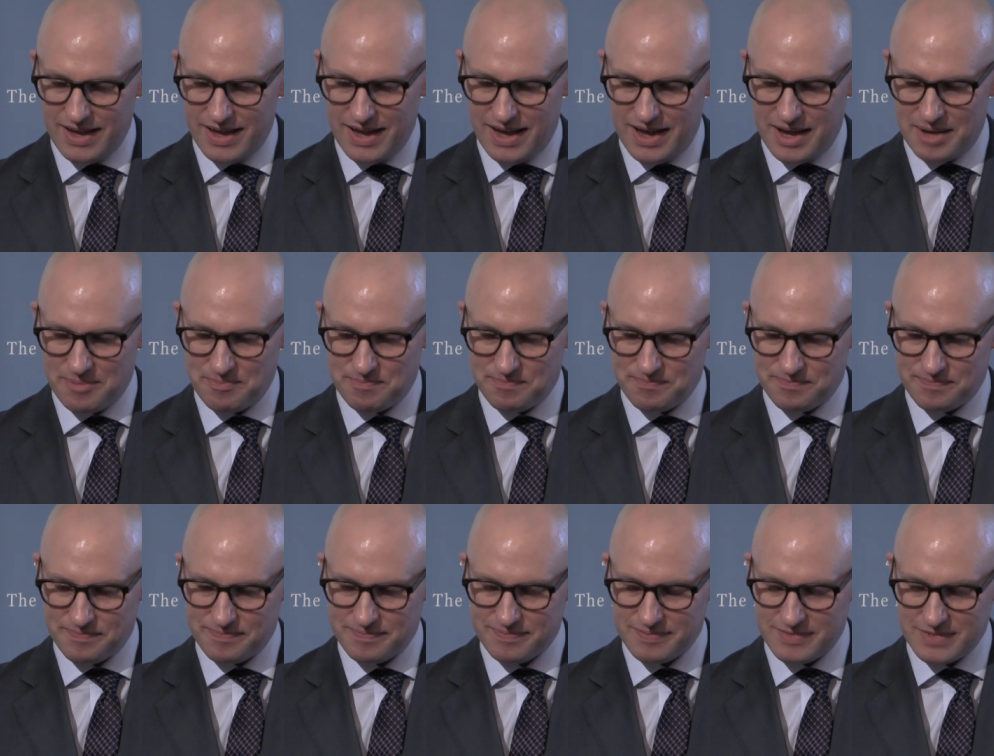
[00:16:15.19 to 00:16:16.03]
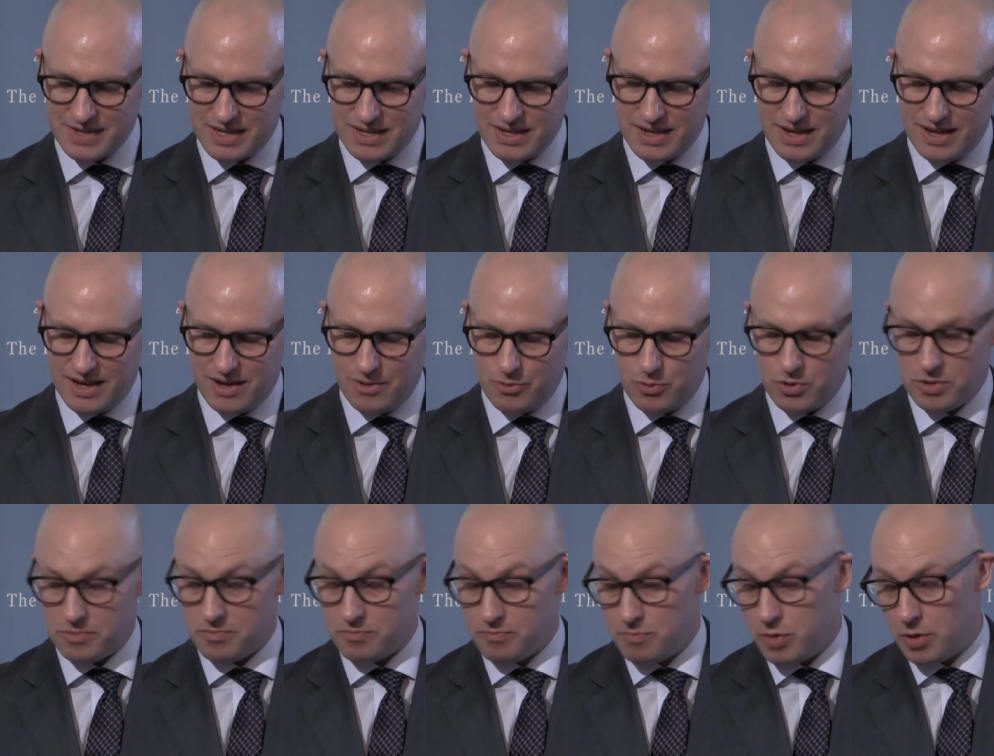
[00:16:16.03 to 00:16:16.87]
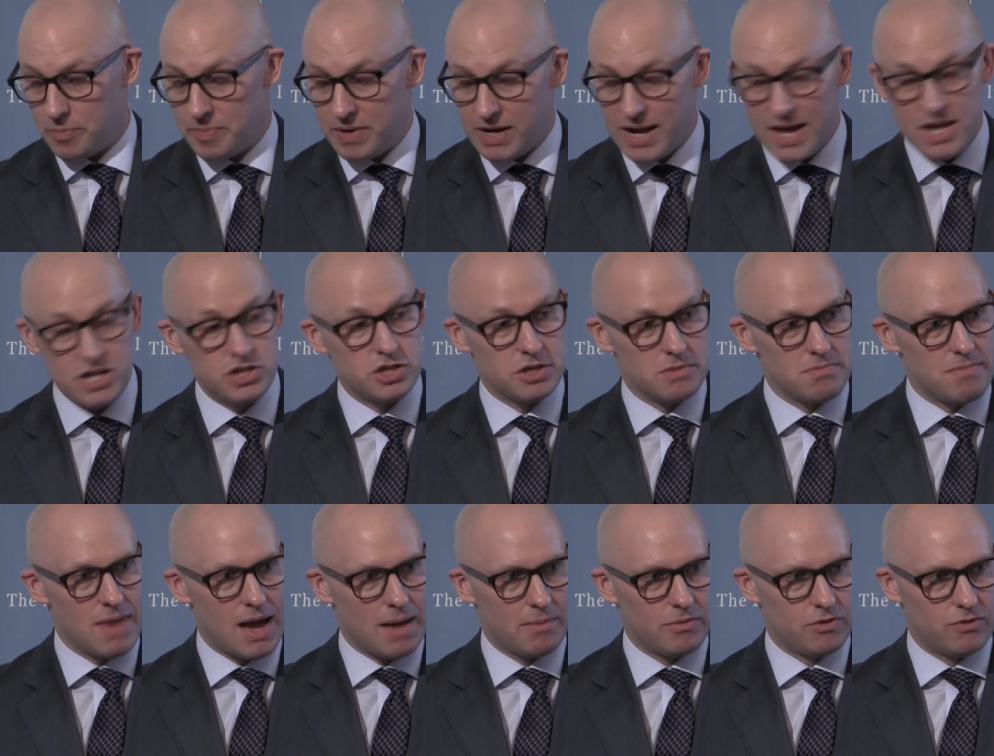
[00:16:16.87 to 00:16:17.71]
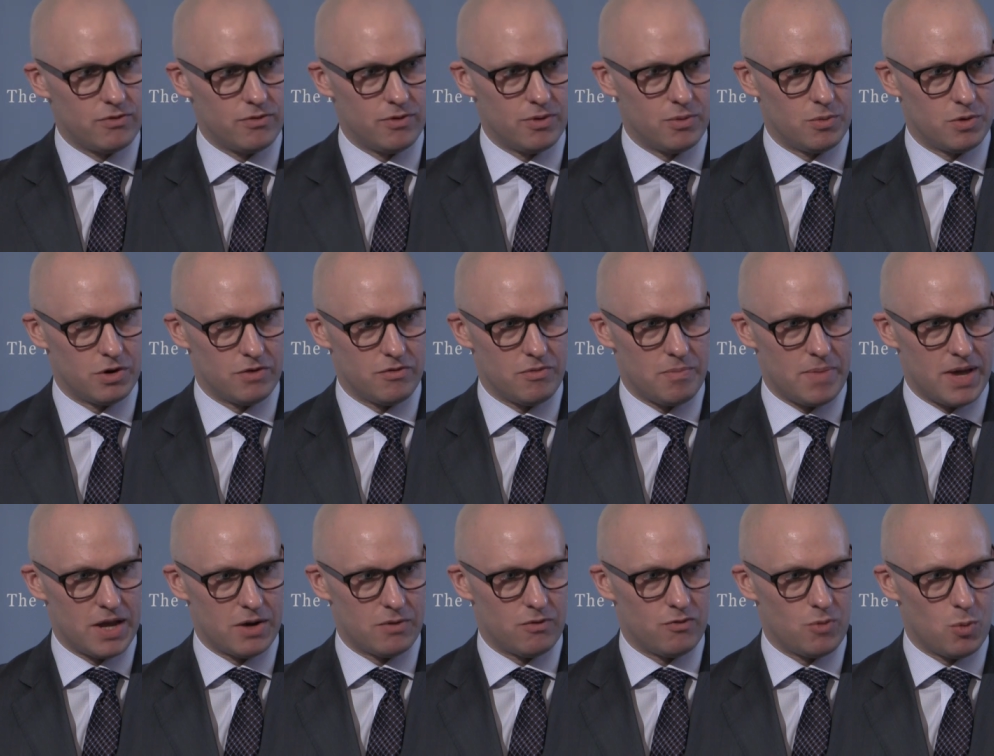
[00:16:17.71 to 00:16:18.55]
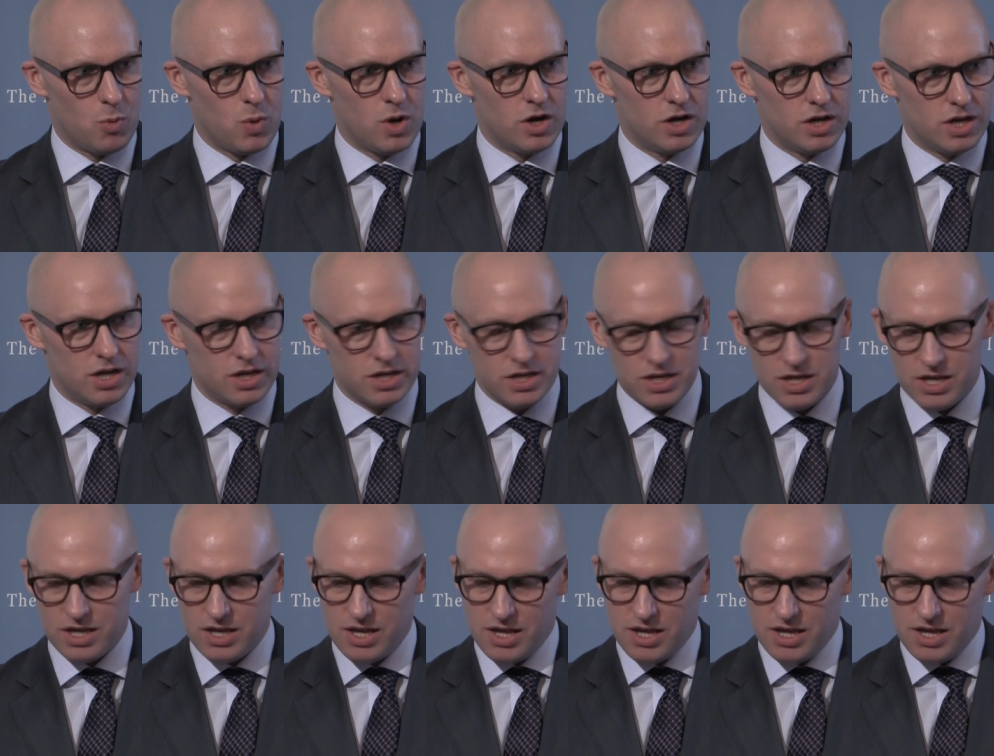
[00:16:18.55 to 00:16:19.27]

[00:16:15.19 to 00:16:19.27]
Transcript: um, uh, what population maps, for want of a better word,